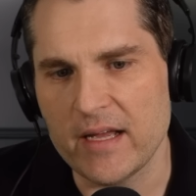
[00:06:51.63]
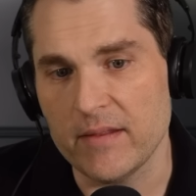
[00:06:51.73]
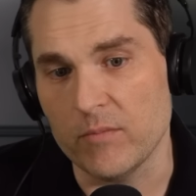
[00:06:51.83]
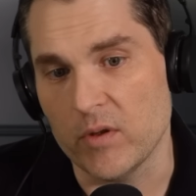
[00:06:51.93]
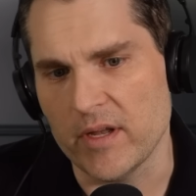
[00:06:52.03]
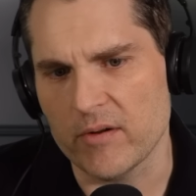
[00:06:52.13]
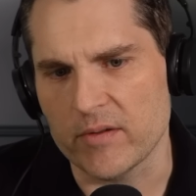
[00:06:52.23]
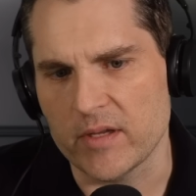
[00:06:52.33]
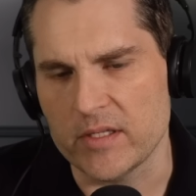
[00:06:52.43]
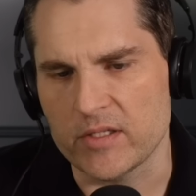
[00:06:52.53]
And well, the
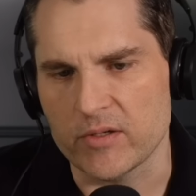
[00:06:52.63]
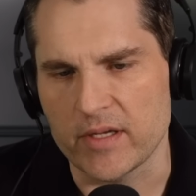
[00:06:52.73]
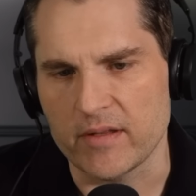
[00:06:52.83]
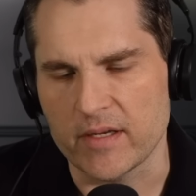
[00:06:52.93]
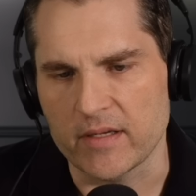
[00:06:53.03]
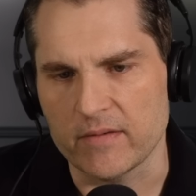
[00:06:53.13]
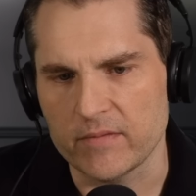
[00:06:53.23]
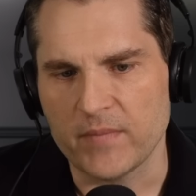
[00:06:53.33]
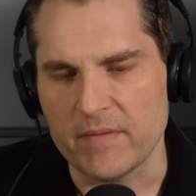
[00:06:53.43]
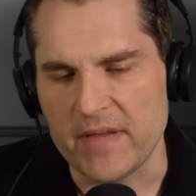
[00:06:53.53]
other concerning thing,
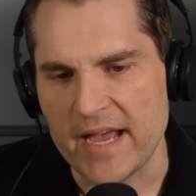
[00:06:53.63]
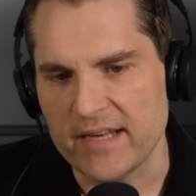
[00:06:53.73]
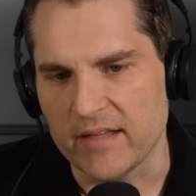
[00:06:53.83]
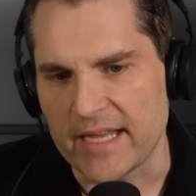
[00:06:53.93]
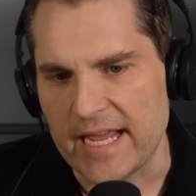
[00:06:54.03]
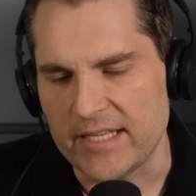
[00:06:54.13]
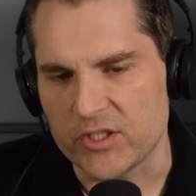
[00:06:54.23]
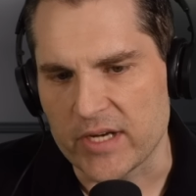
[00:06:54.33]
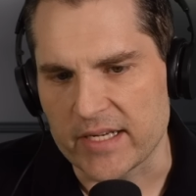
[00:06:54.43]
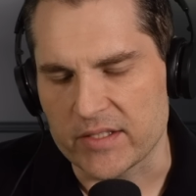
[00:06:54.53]
if he had like
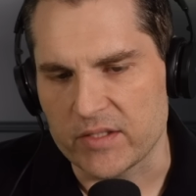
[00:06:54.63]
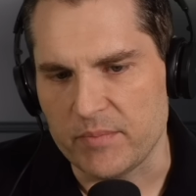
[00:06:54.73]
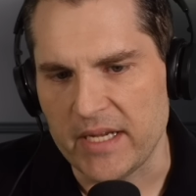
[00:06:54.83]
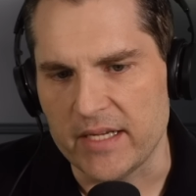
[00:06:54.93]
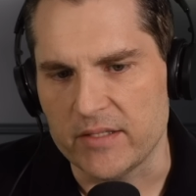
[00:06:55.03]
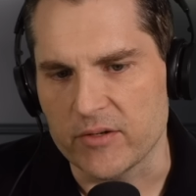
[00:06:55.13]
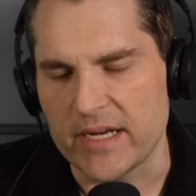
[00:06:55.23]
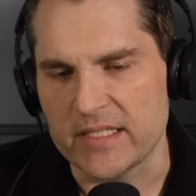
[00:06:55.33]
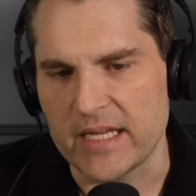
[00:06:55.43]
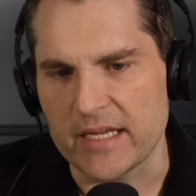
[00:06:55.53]
ace jack of spades or
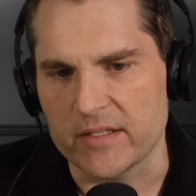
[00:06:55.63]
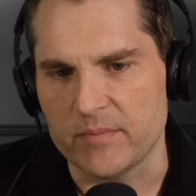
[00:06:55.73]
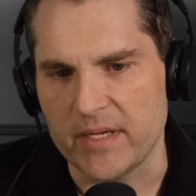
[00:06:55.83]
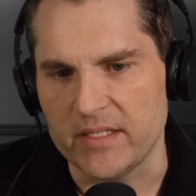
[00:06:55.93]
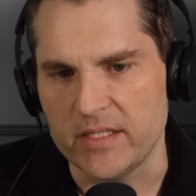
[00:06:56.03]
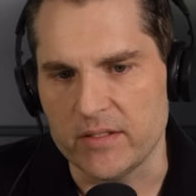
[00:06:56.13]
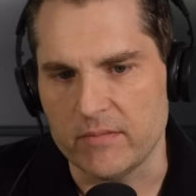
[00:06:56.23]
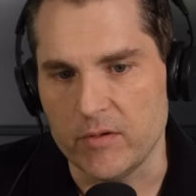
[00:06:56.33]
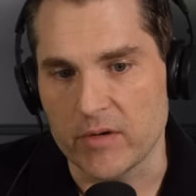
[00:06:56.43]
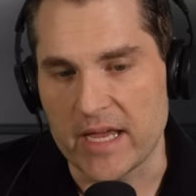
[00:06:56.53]
ace king of spades,
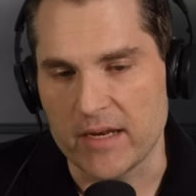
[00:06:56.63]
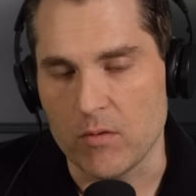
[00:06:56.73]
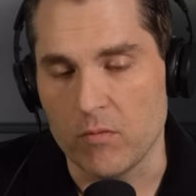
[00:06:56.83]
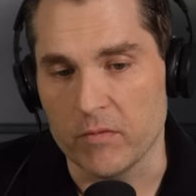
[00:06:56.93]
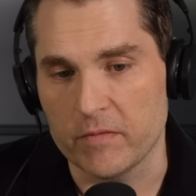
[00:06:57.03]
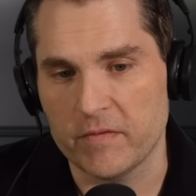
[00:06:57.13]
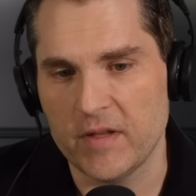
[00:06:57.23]
he's you're getting over